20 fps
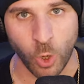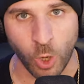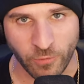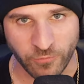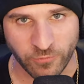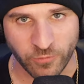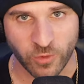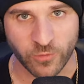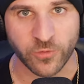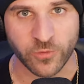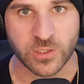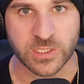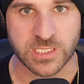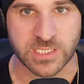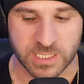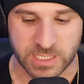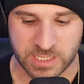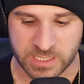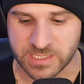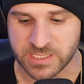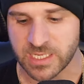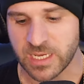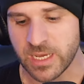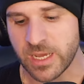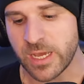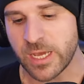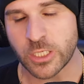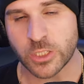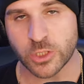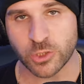offer for Cease,
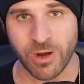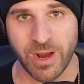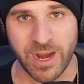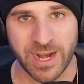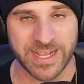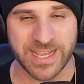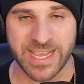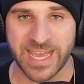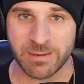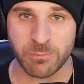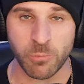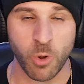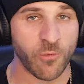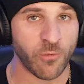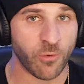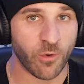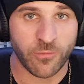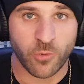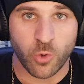trying to get him over.